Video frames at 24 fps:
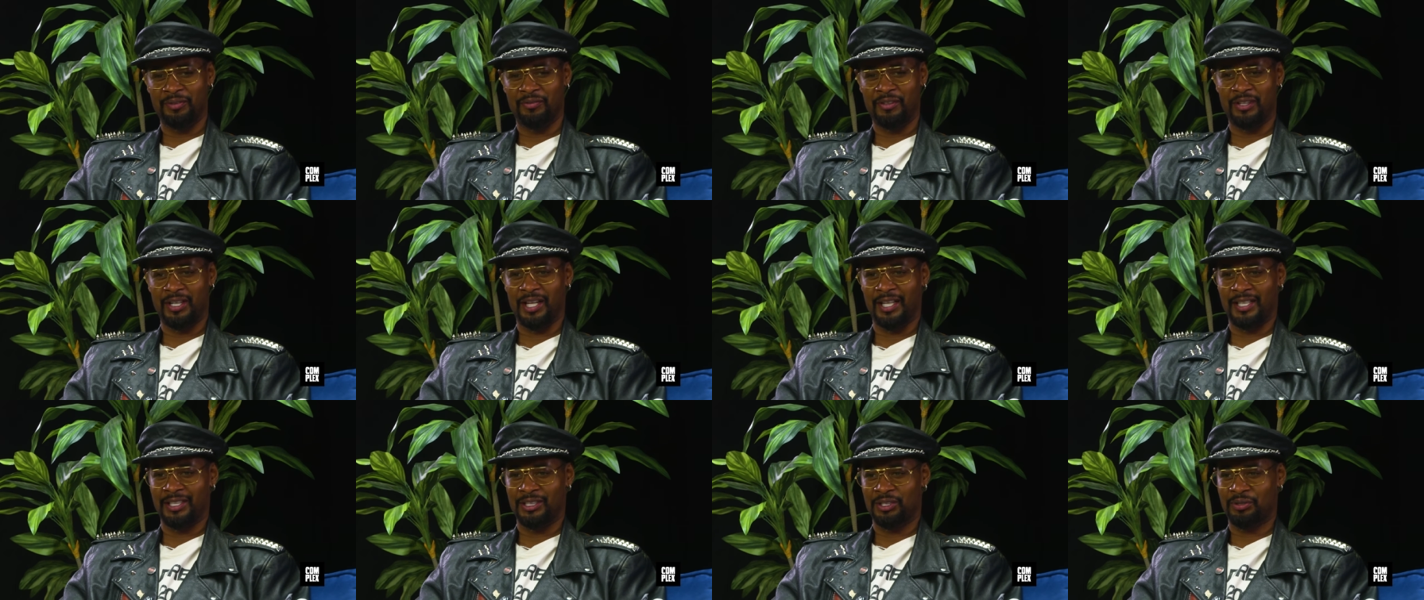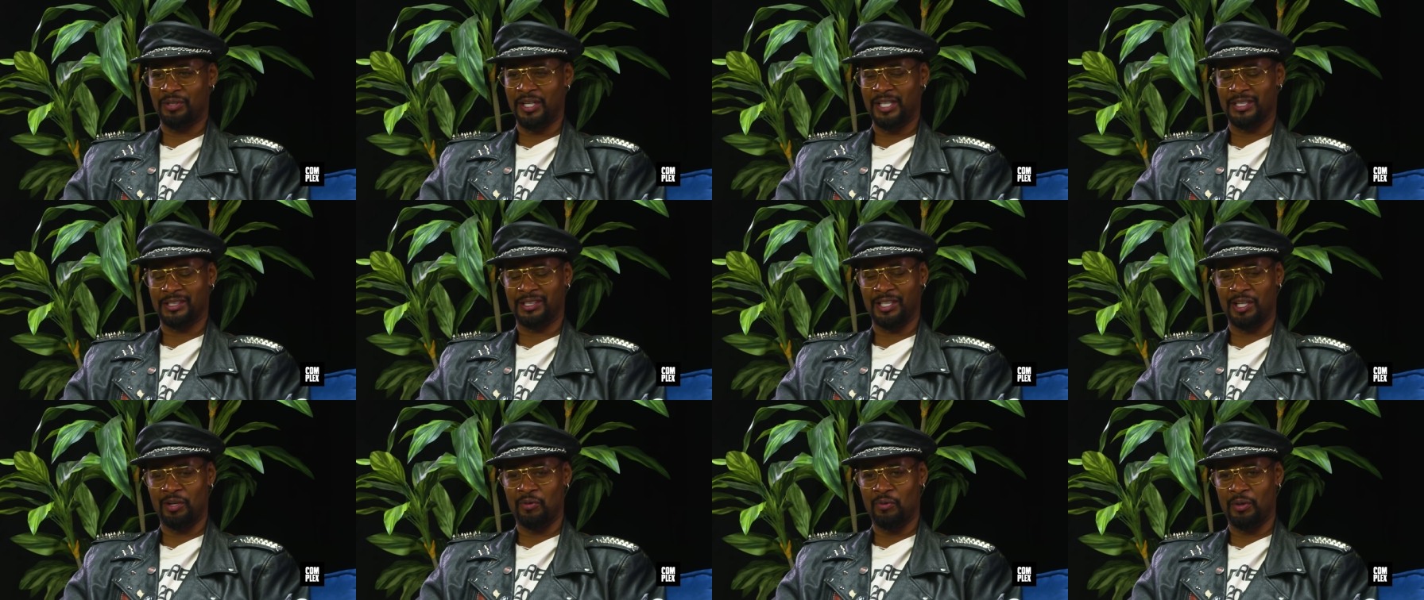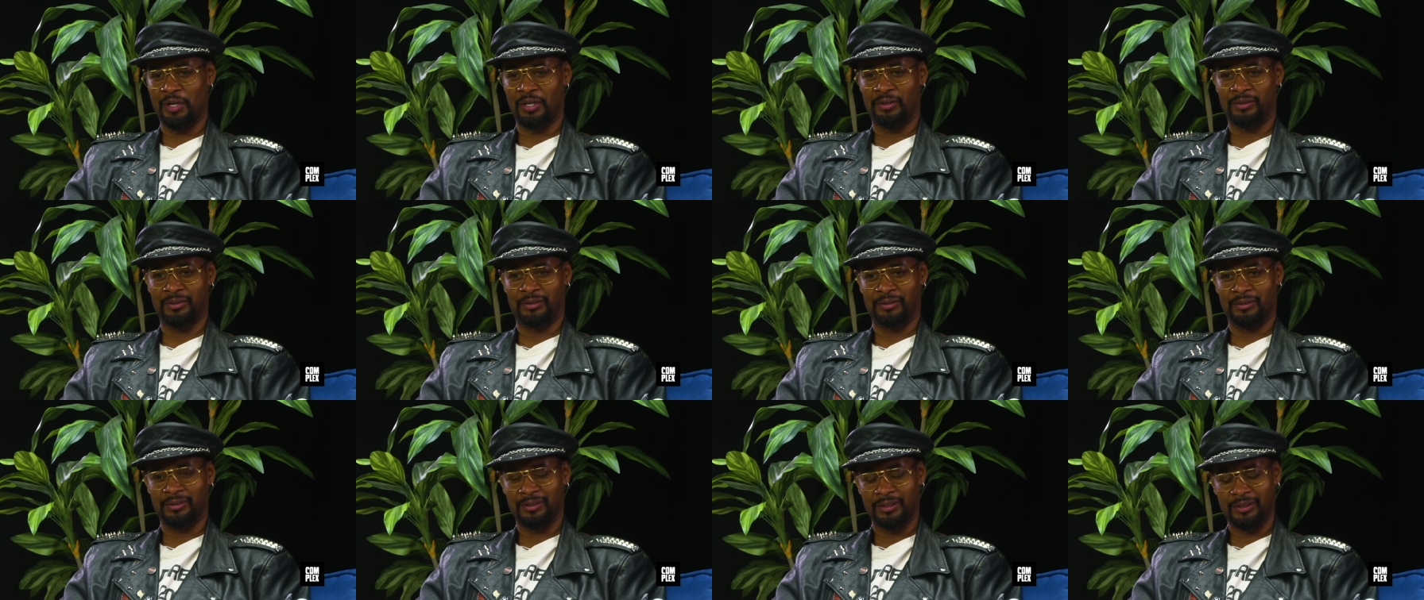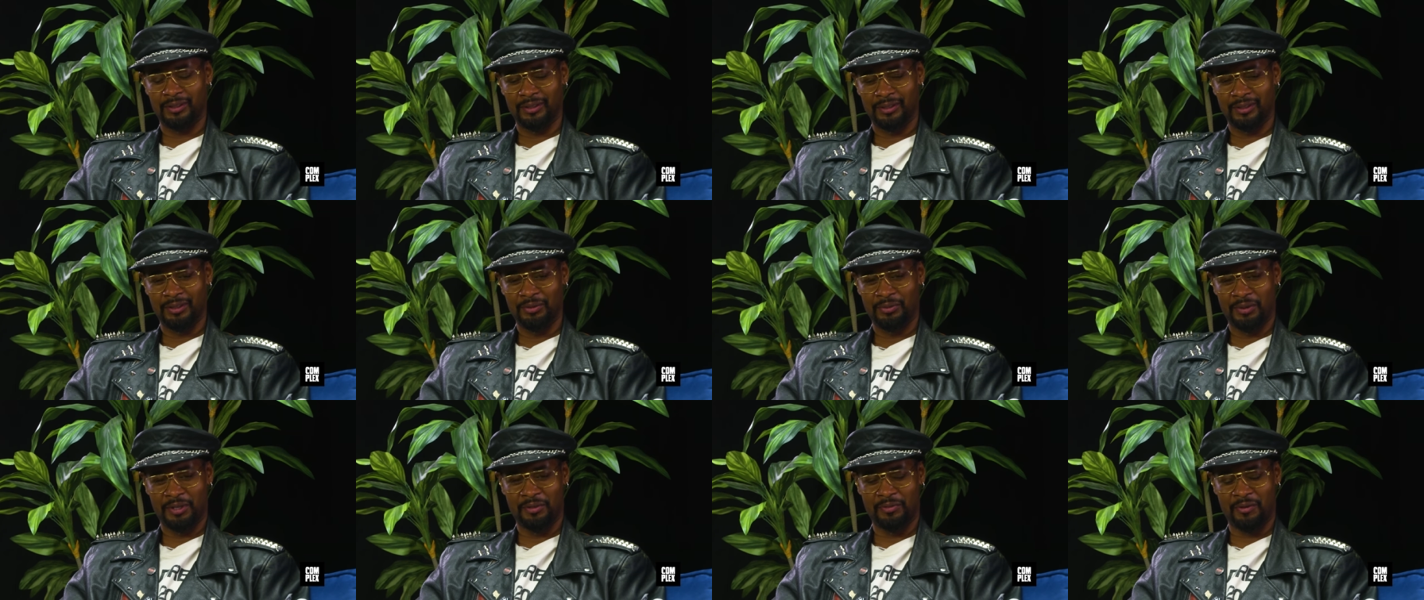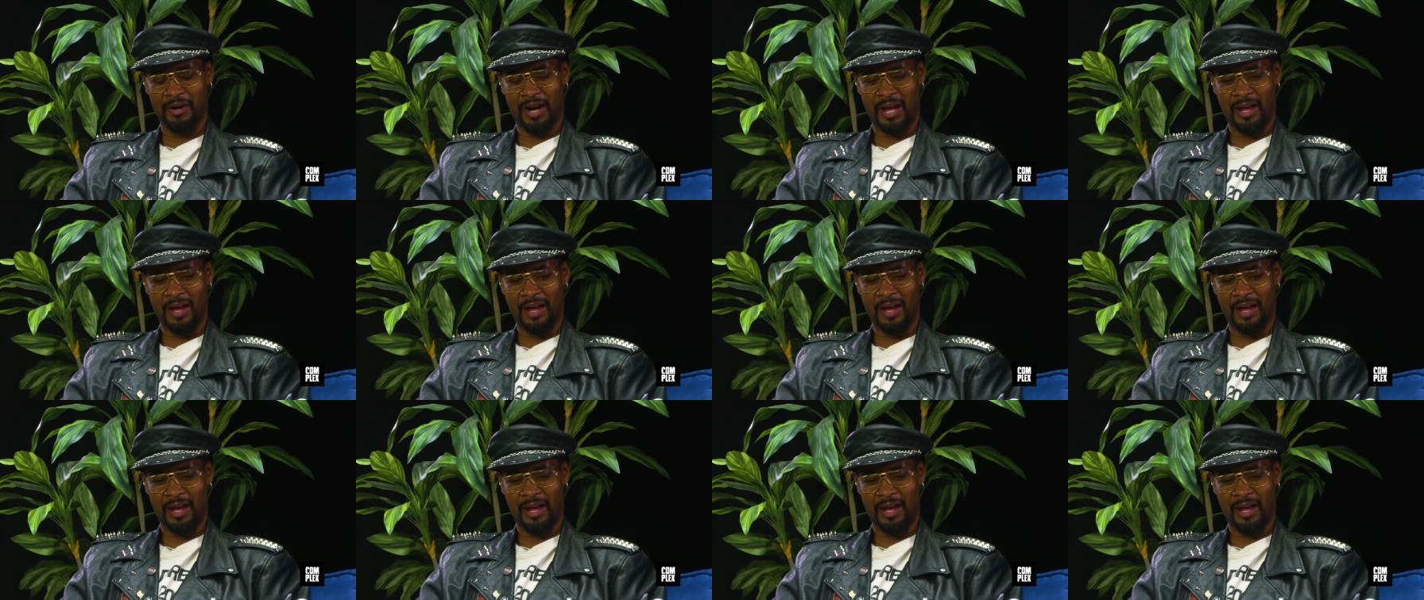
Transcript: really feel like it translate well doing